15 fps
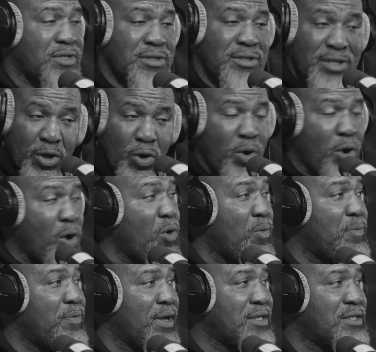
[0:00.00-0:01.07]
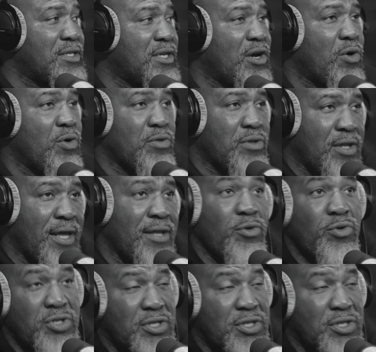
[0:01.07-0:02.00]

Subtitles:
no hope until then you